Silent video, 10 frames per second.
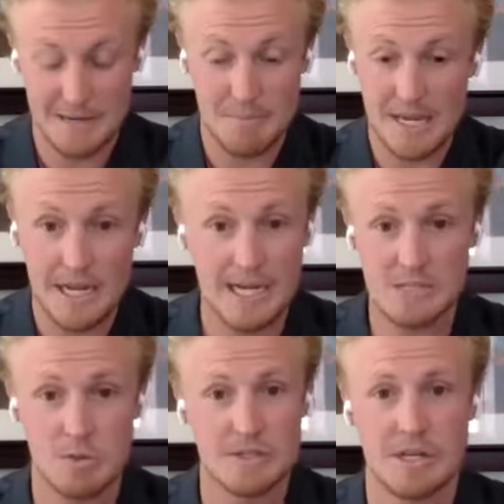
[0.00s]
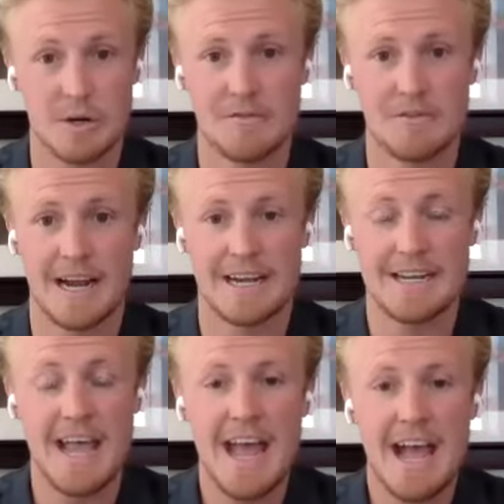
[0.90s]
And because we're so divided,